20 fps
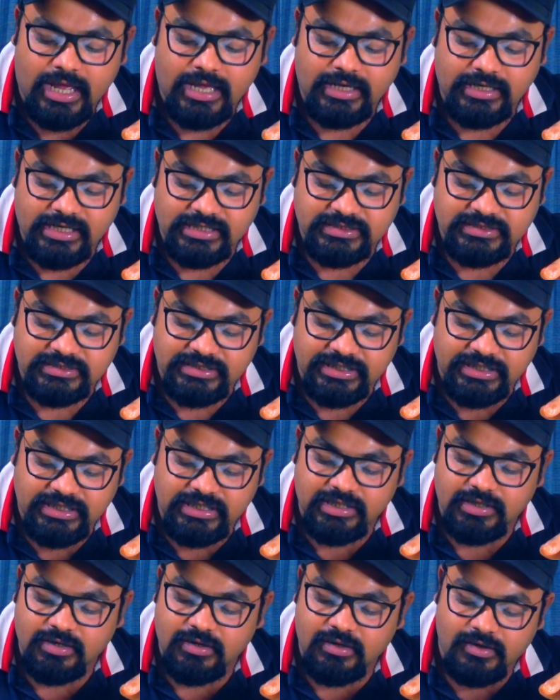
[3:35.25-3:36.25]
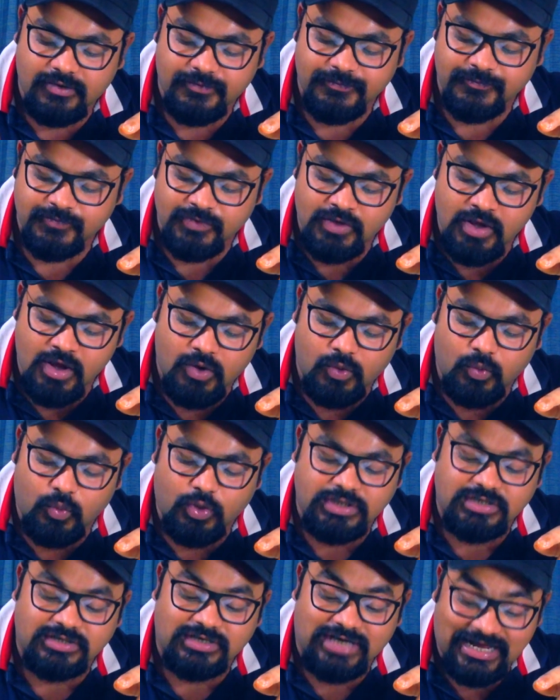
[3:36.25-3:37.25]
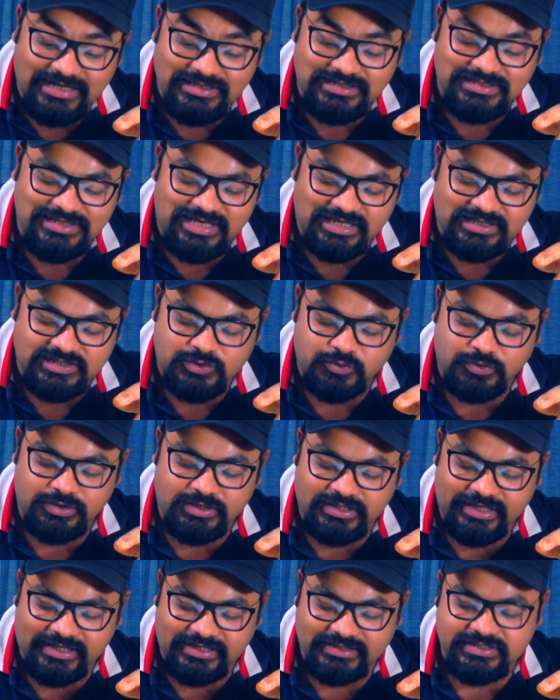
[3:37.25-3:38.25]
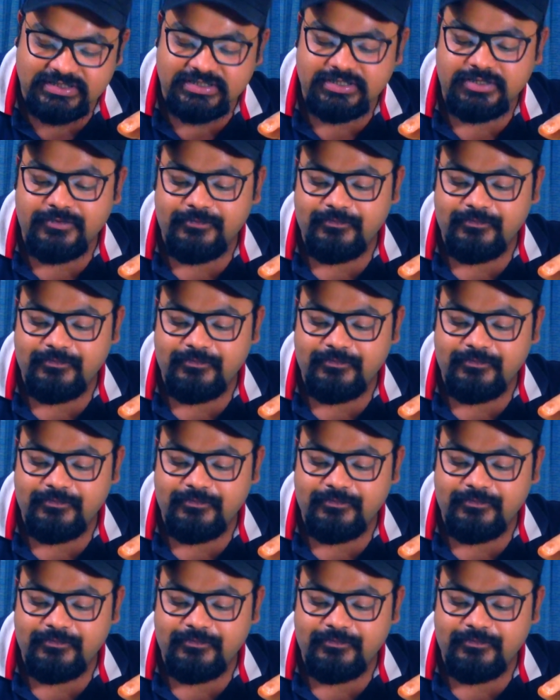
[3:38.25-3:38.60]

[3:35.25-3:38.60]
and let's see what rice does to the taste.